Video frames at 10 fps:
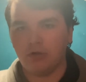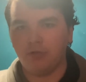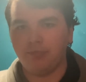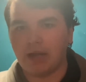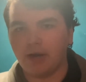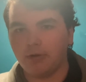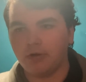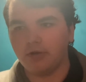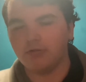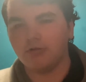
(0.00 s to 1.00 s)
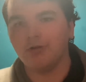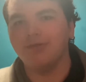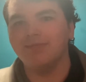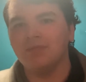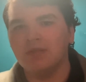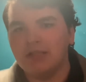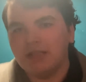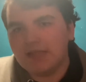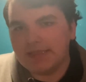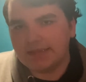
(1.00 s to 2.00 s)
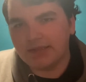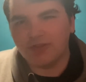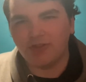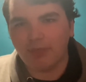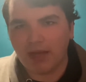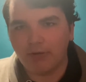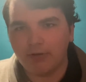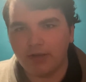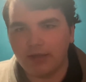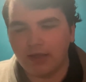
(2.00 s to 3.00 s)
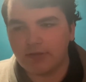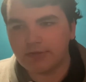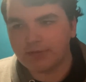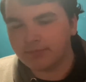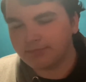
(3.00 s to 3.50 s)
own power, or his sister's power, I guess.